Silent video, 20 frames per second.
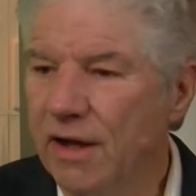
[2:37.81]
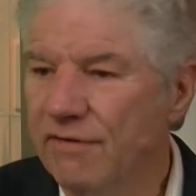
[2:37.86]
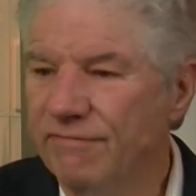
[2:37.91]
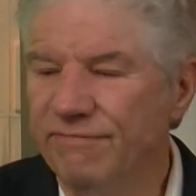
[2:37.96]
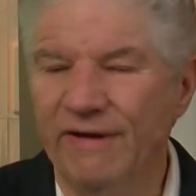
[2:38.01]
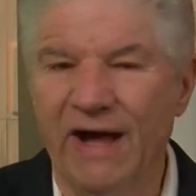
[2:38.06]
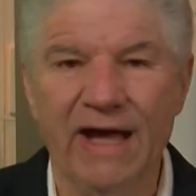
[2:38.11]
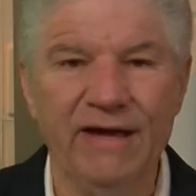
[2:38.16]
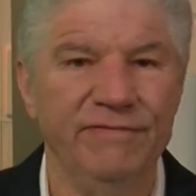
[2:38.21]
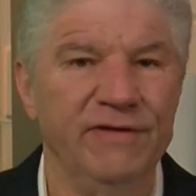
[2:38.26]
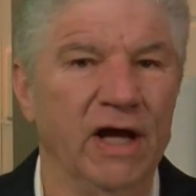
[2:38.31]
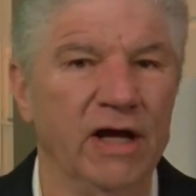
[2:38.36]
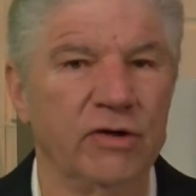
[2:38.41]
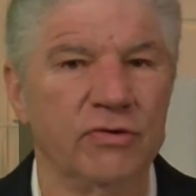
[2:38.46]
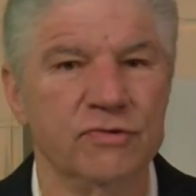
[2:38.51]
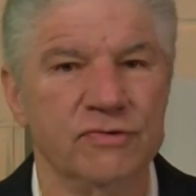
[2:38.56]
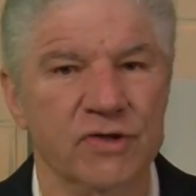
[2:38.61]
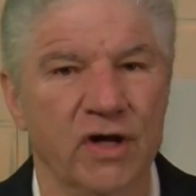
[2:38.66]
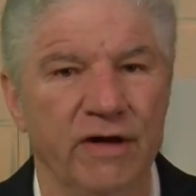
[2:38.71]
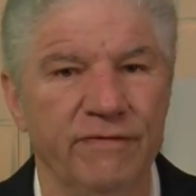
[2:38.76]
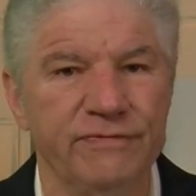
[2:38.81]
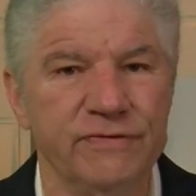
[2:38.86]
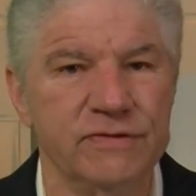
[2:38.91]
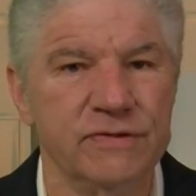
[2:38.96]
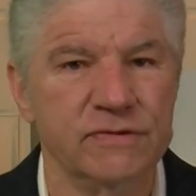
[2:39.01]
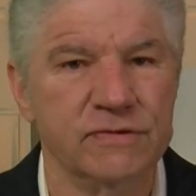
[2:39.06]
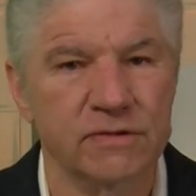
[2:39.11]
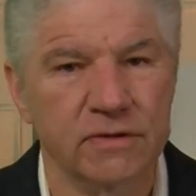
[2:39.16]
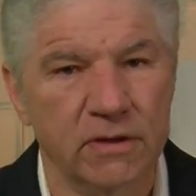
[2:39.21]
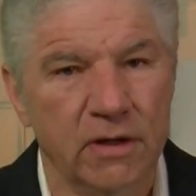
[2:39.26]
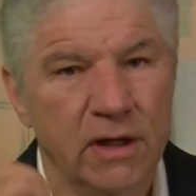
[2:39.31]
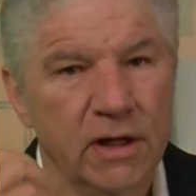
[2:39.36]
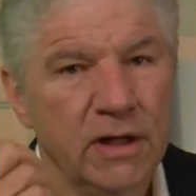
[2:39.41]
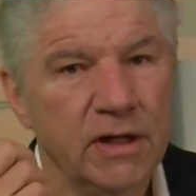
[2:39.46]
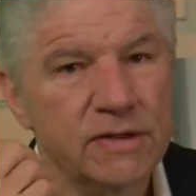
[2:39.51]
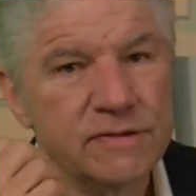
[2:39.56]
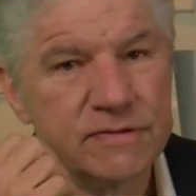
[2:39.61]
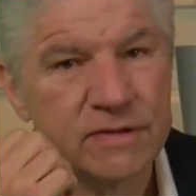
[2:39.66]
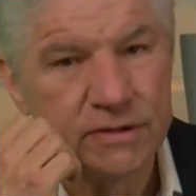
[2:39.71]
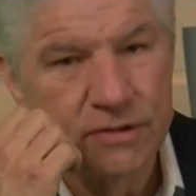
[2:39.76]
five doctors' offices and
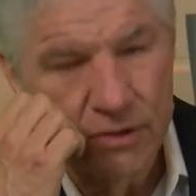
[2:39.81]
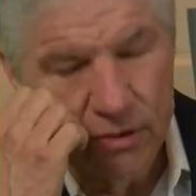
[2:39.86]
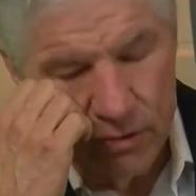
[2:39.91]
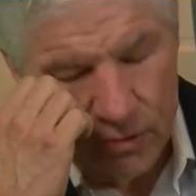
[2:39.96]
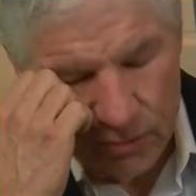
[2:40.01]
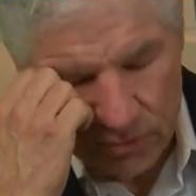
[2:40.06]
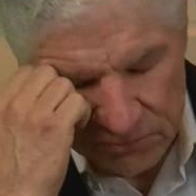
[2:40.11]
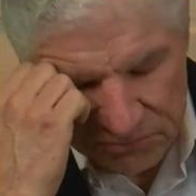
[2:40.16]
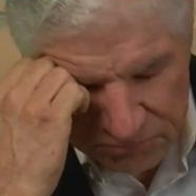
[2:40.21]
sit there and go,